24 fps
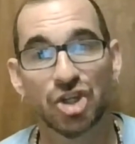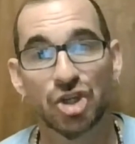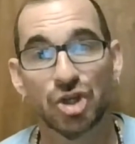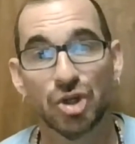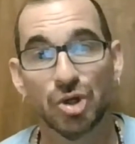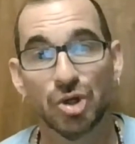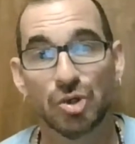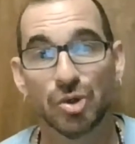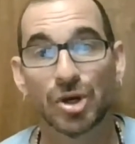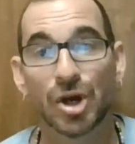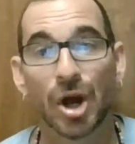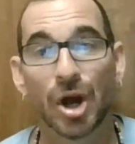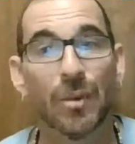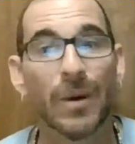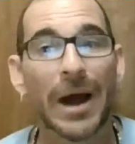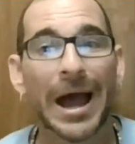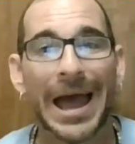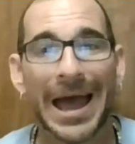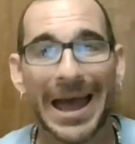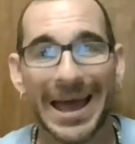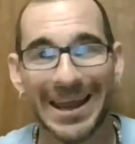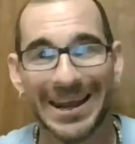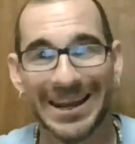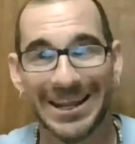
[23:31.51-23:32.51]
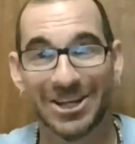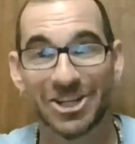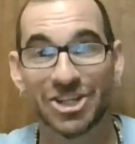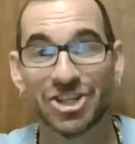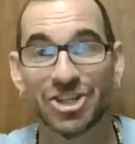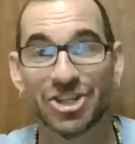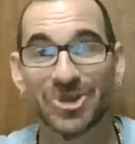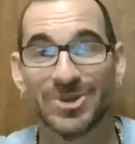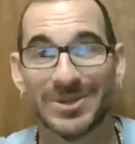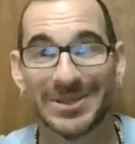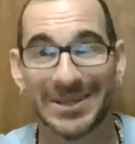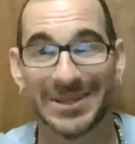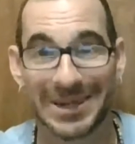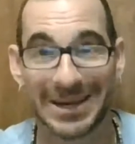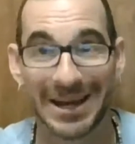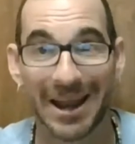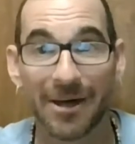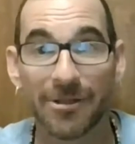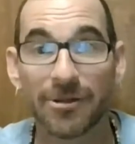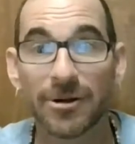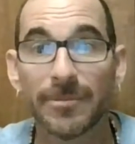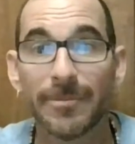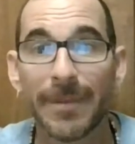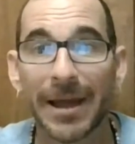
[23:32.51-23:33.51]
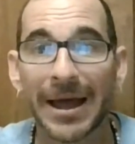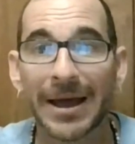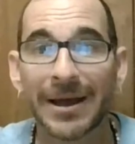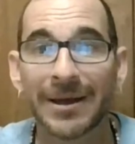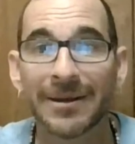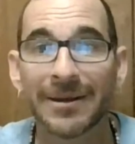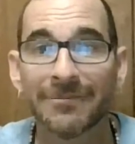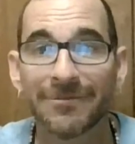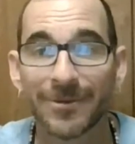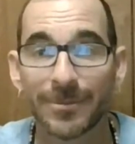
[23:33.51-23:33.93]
to go ahead and choose another bag